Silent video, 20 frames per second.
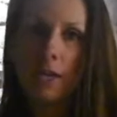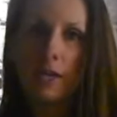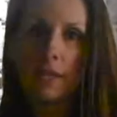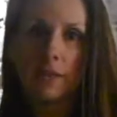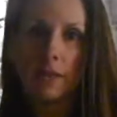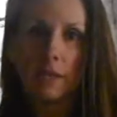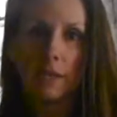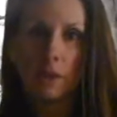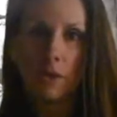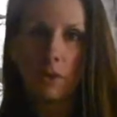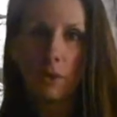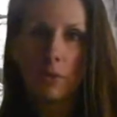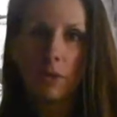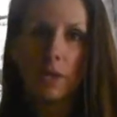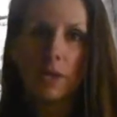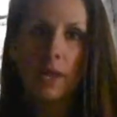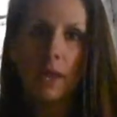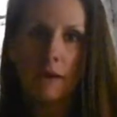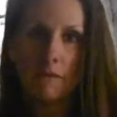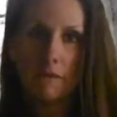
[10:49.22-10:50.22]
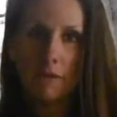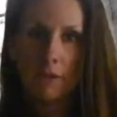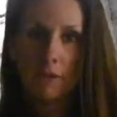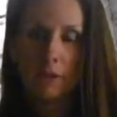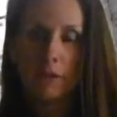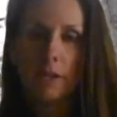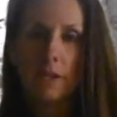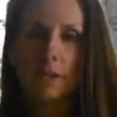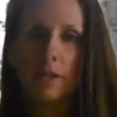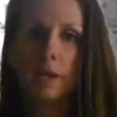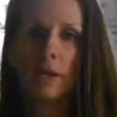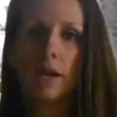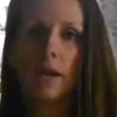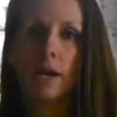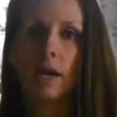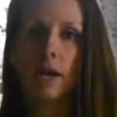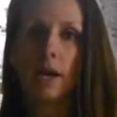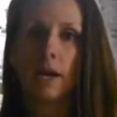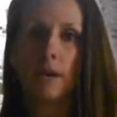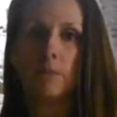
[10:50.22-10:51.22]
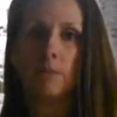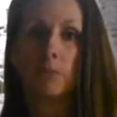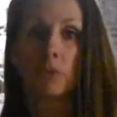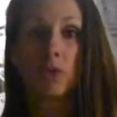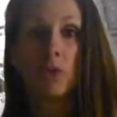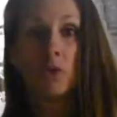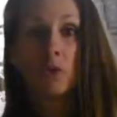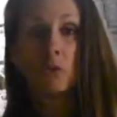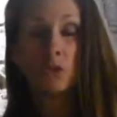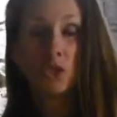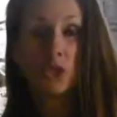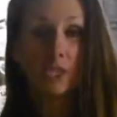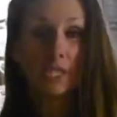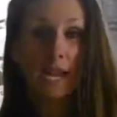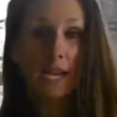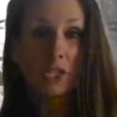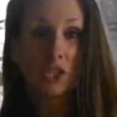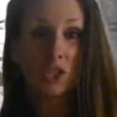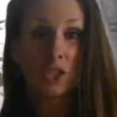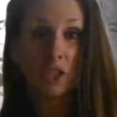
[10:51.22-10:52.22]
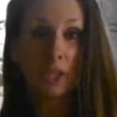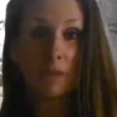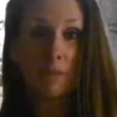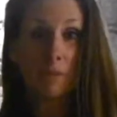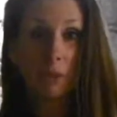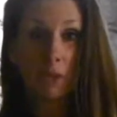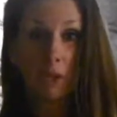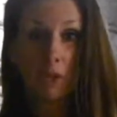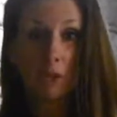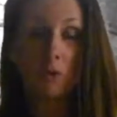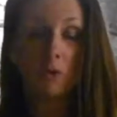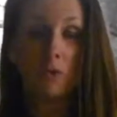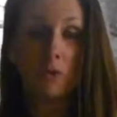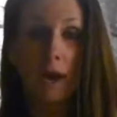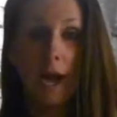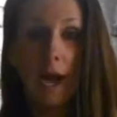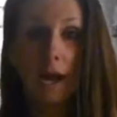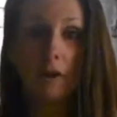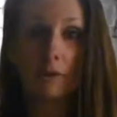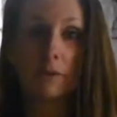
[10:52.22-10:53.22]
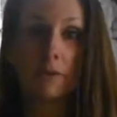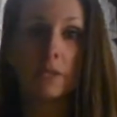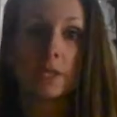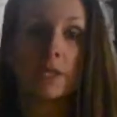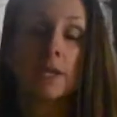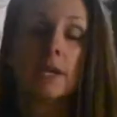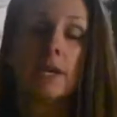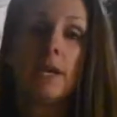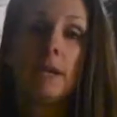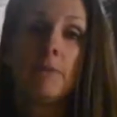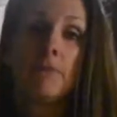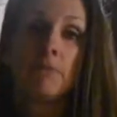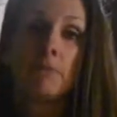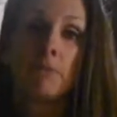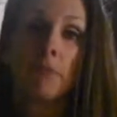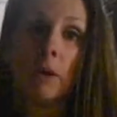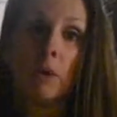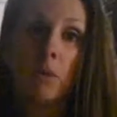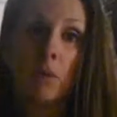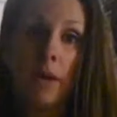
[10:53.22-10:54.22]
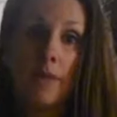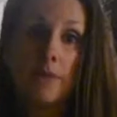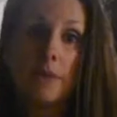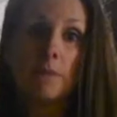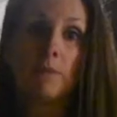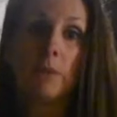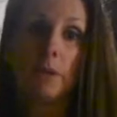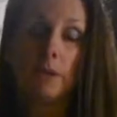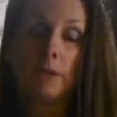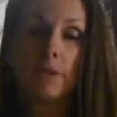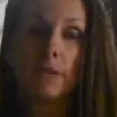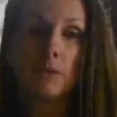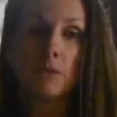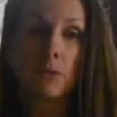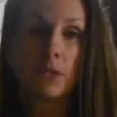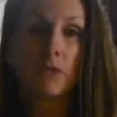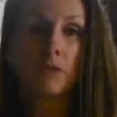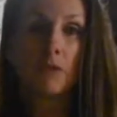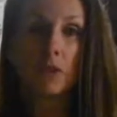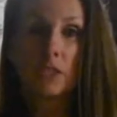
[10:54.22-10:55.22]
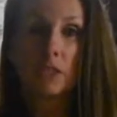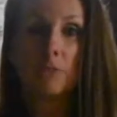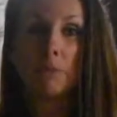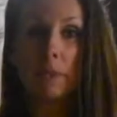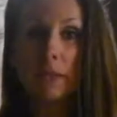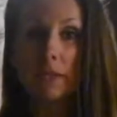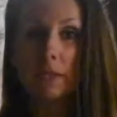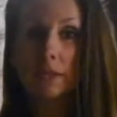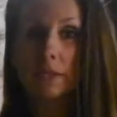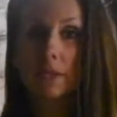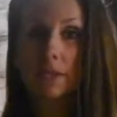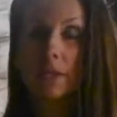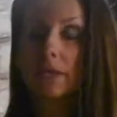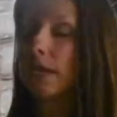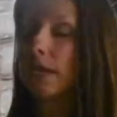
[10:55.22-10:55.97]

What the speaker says: in the lower level, which is actually below ground. But when the building was first built,